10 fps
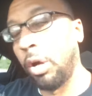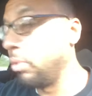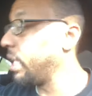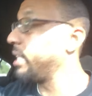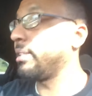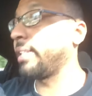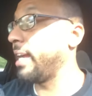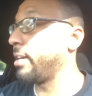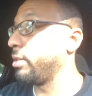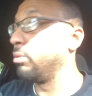Don't let it
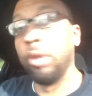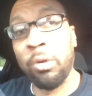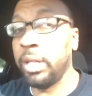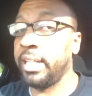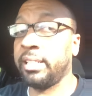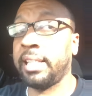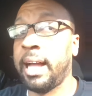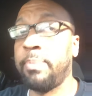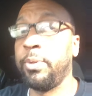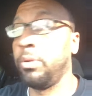scare you. Don't let it
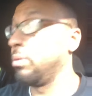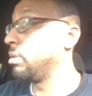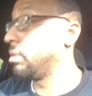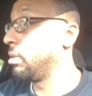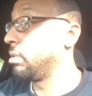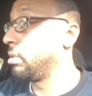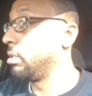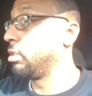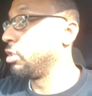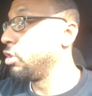stop you.
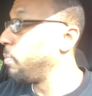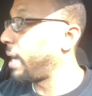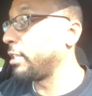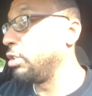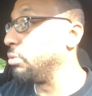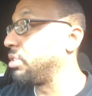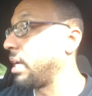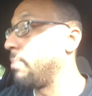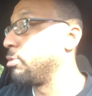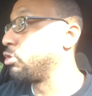You about to do
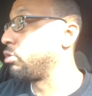something